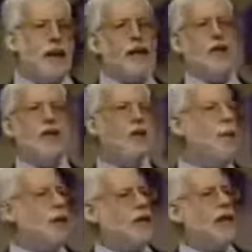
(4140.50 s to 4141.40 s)
your attention to
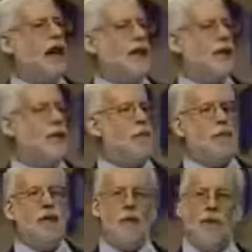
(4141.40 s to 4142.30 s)
what Jack the
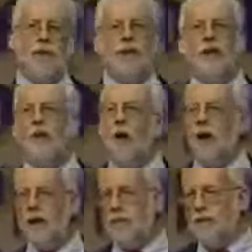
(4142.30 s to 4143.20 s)
Ripper originally
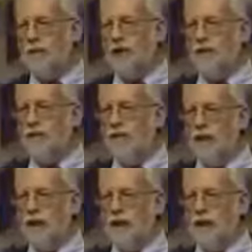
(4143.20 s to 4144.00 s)
called himself,